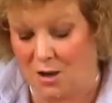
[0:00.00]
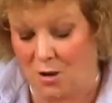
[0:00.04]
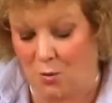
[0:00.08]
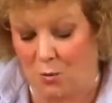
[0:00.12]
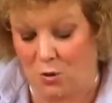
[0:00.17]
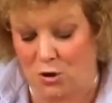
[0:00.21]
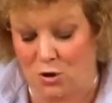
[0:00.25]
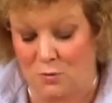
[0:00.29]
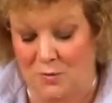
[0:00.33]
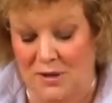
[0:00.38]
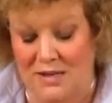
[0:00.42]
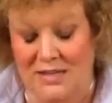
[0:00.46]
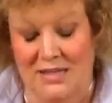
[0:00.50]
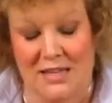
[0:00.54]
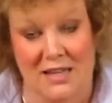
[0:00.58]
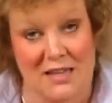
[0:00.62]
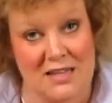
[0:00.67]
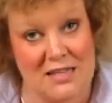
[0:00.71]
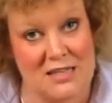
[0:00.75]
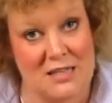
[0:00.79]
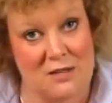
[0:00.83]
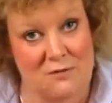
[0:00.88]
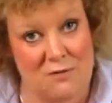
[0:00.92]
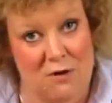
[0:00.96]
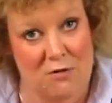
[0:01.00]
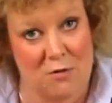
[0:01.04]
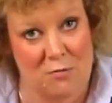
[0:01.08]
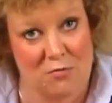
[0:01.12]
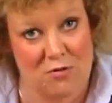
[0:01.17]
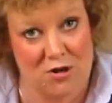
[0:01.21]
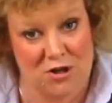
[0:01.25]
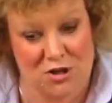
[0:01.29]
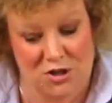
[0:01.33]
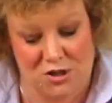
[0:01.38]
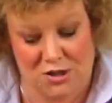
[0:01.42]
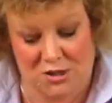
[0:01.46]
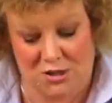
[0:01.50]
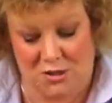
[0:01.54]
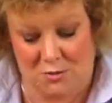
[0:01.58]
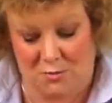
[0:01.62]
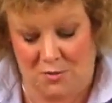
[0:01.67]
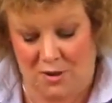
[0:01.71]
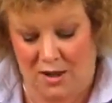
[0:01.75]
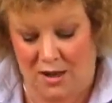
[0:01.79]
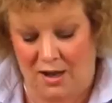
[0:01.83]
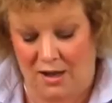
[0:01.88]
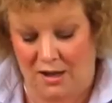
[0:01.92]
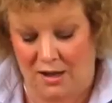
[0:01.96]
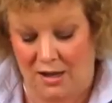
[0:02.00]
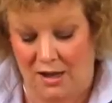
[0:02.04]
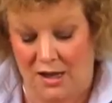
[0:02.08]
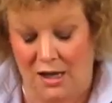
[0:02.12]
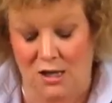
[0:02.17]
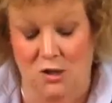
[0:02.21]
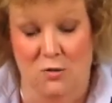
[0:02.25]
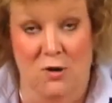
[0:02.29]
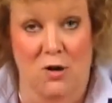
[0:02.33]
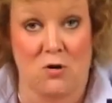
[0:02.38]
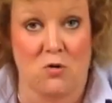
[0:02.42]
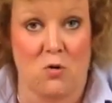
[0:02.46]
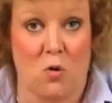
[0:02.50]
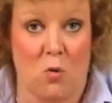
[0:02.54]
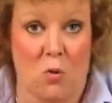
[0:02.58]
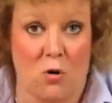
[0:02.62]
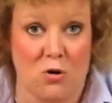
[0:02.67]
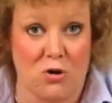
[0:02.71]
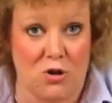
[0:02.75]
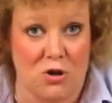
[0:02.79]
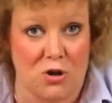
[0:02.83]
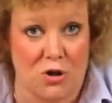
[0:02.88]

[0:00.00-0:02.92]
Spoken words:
which means that this is very precious to me, and so I don't want to